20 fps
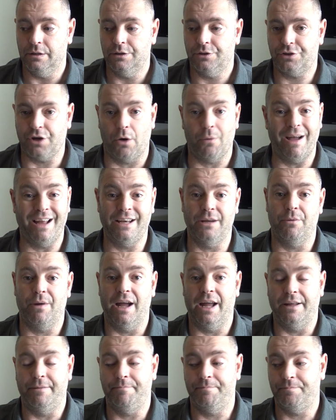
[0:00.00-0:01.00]
so
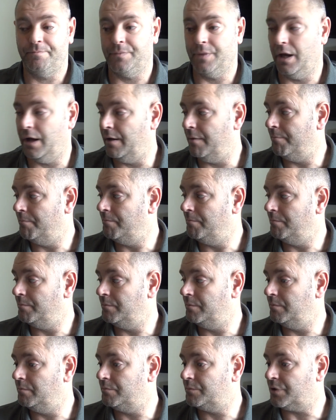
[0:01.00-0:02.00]
anyway, um,
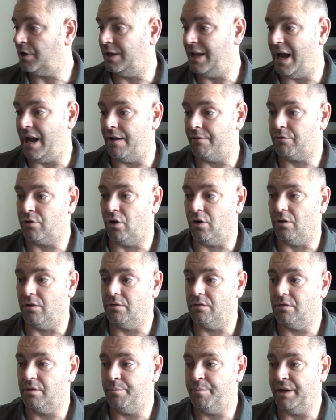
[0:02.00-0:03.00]
so yeah, I've got
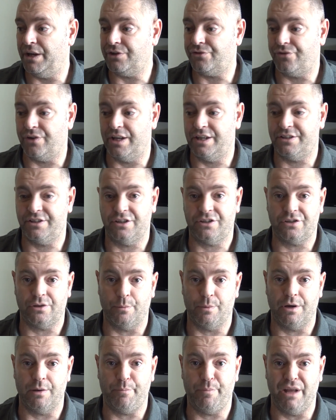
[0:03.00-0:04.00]
a PS3
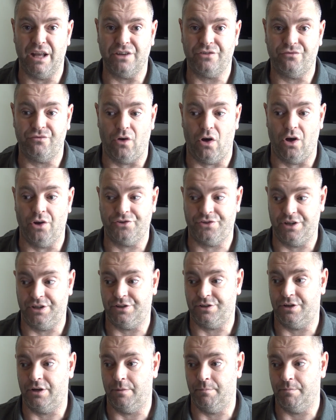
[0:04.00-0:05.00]
system and a PS4
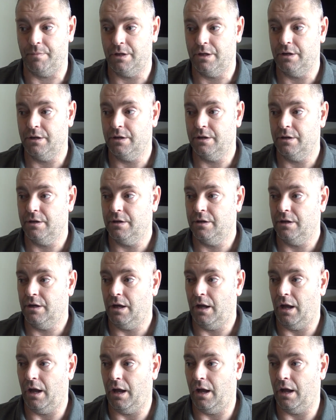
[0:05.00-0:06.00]
system
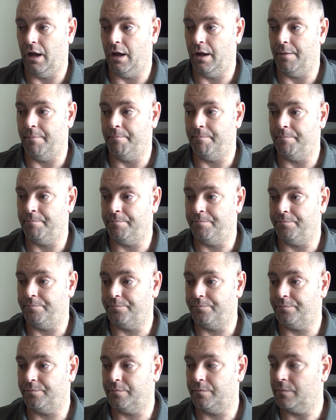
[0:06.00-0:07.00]
um,
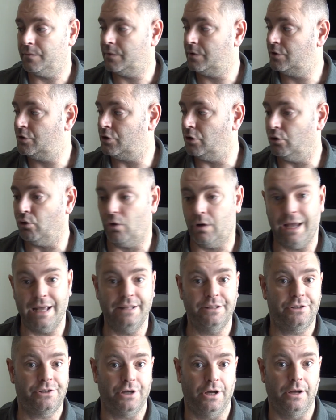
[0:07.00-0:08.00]
to look
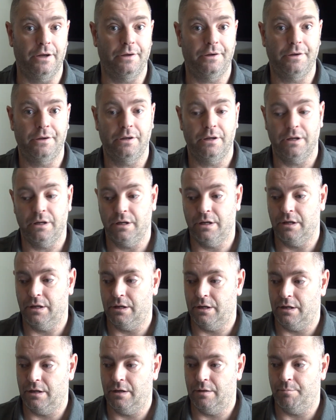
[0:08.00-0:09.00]
into.
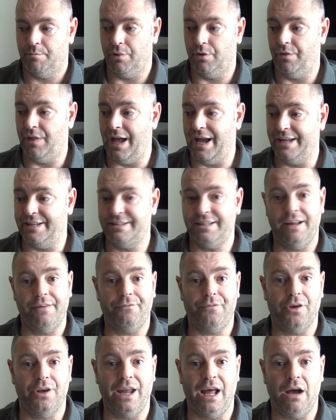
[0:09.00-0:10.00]
But that is
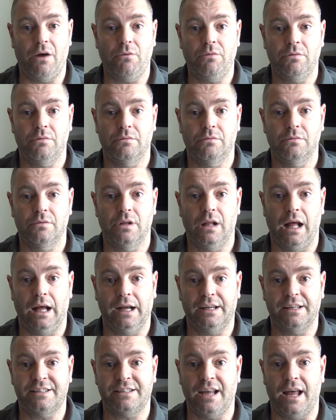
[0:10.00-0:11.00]
it for now.
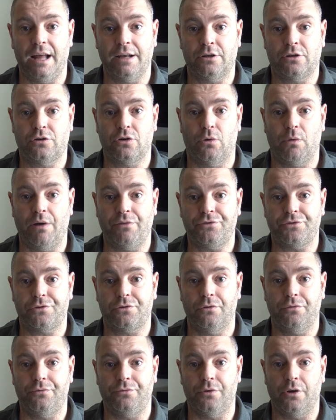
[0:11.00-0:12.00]
Like I said, I do have
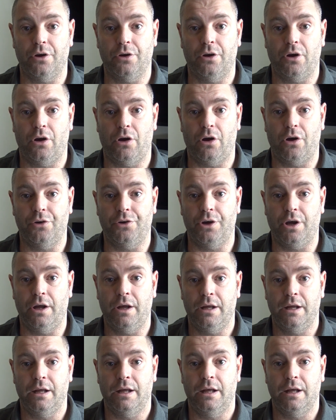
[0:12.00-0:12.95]
stuff on order.